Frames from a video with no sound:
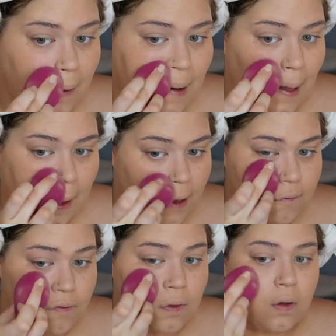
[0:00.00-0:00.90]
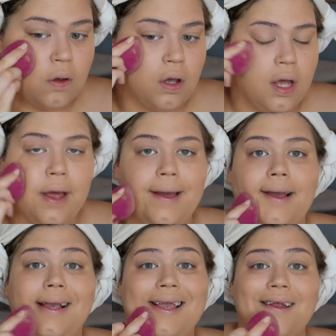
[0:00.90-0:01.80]
my life,
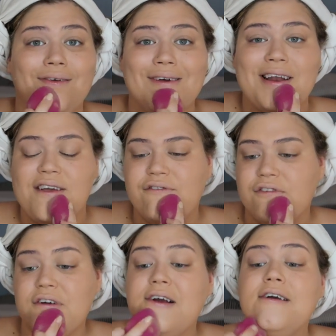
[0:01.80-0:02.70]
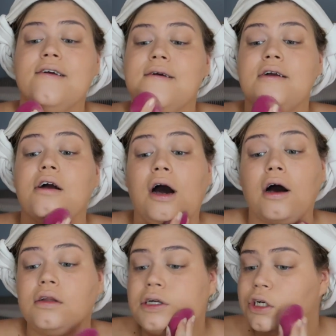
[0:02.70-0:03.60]
getting ready for
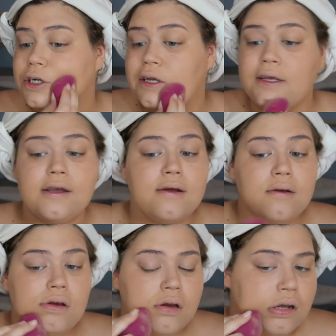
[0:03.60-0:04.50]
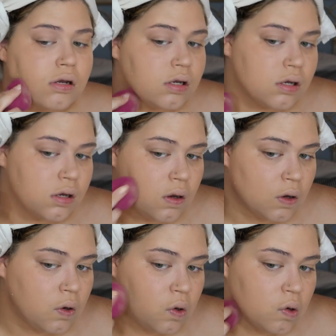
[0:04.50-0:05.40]
college again
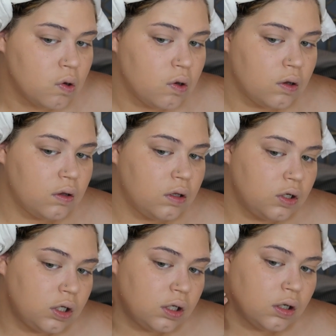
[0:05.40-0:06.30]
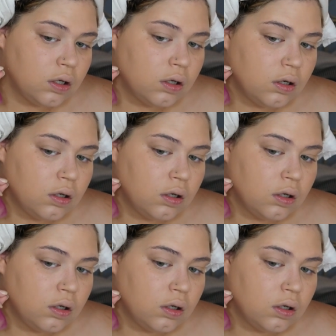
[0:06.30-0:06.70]
this year.